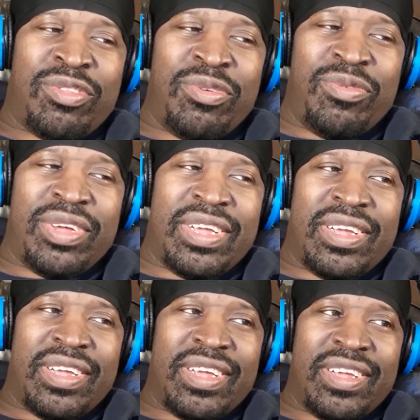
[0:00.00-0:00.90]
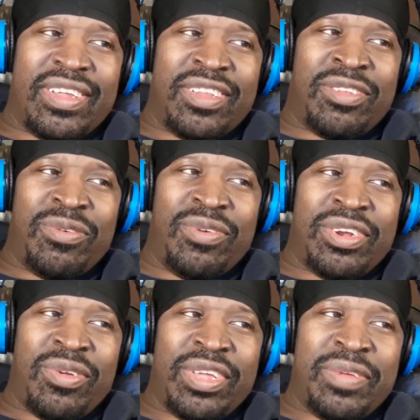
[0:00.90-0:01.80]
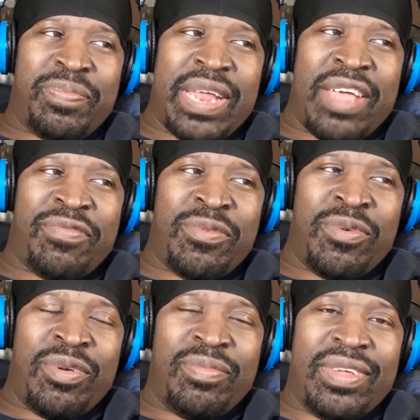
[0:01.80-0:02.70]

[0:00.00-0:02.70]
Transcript: Do it, do it on his platform.